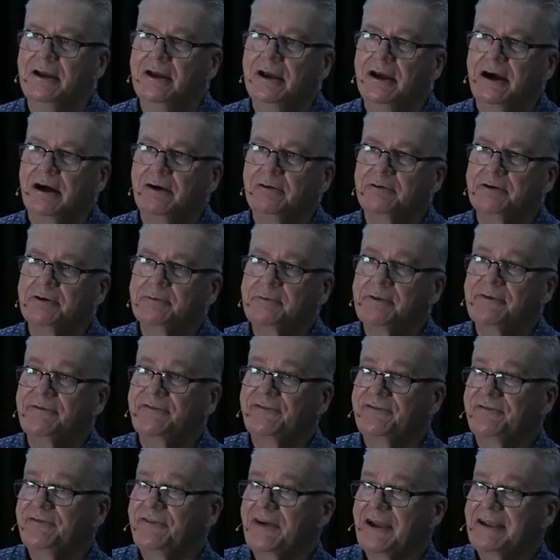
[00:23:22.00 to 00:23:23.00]
I want to be
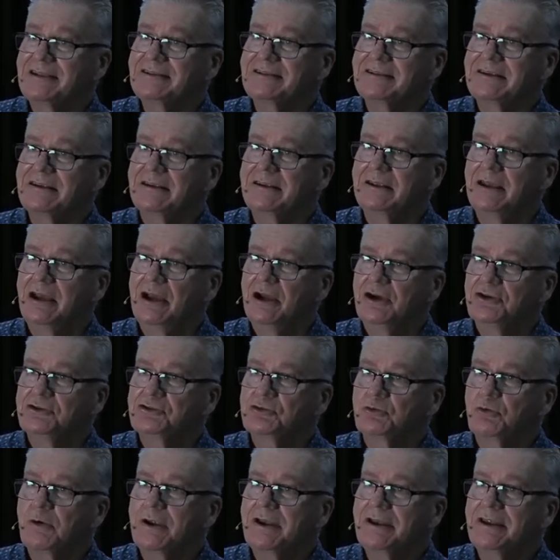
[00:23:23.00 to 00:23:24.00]
facing
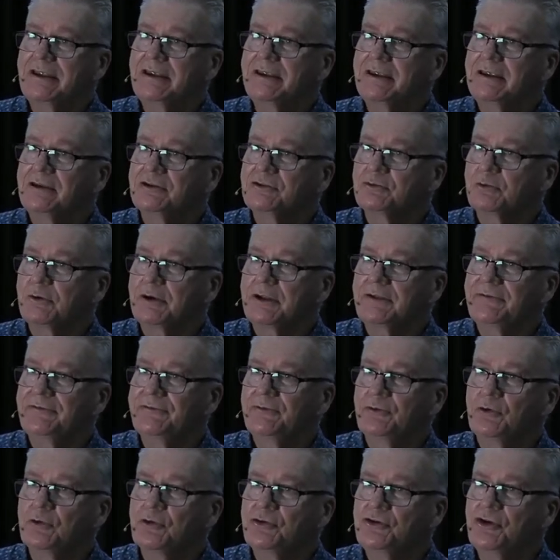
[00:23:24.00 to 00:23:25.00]

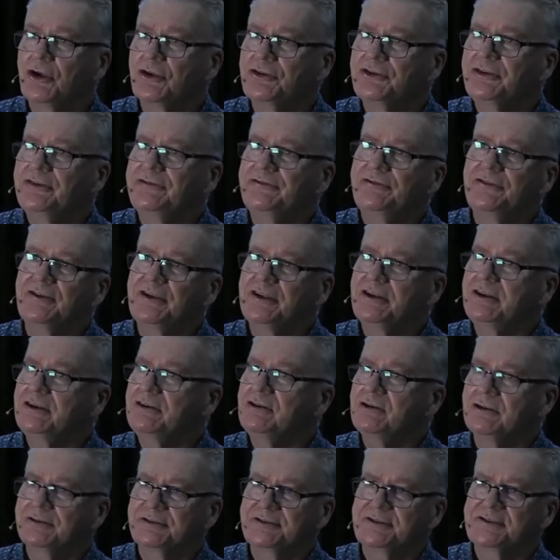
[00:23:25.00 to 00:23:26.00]
2024, not defeated,
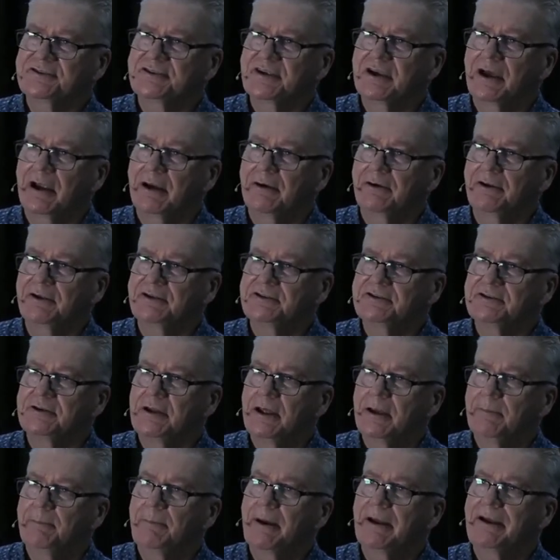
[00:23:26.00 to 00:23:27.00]
not discouraged,
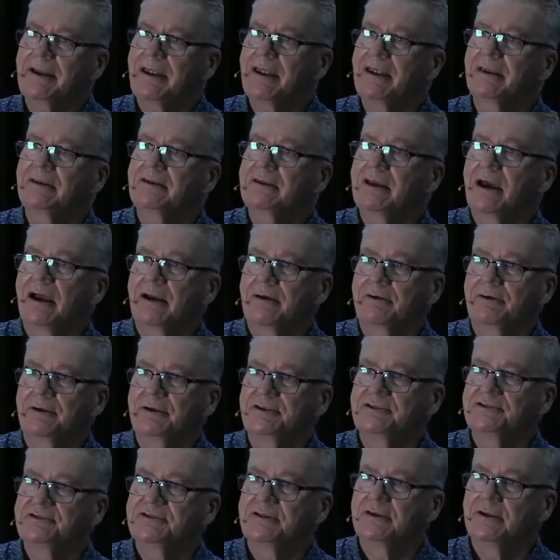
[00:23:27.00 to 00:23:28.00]
but
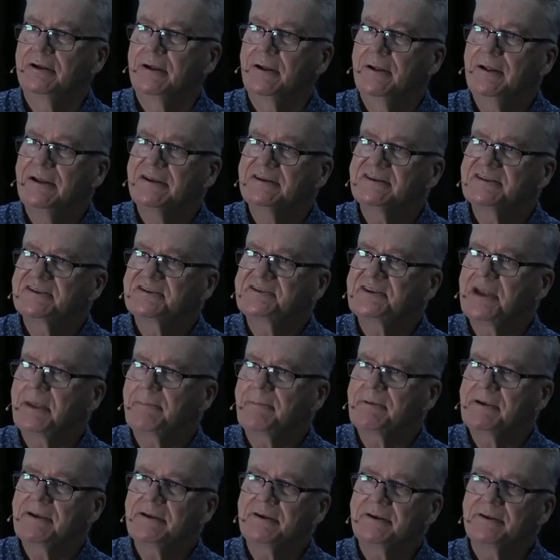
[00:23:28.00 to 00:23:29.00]
encouraged,
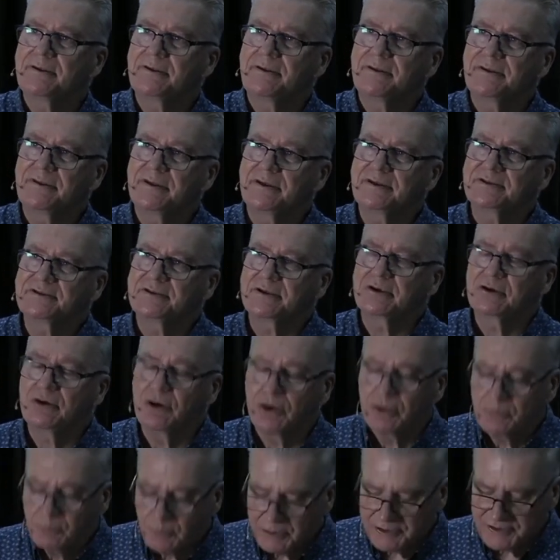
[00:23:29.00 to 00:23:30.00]
stepping into the things that
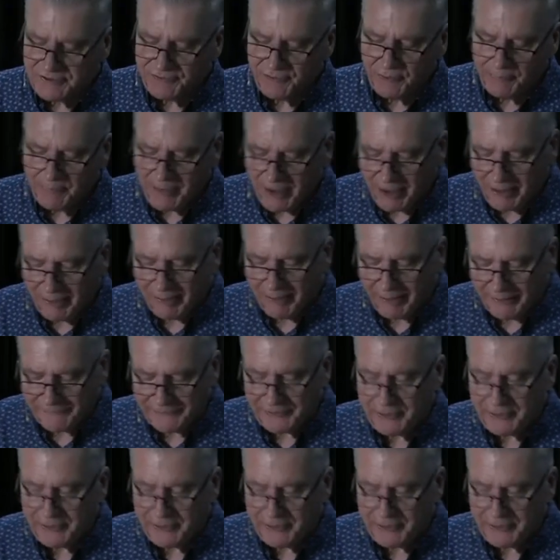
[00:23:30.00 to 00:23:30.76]
God wants for my life.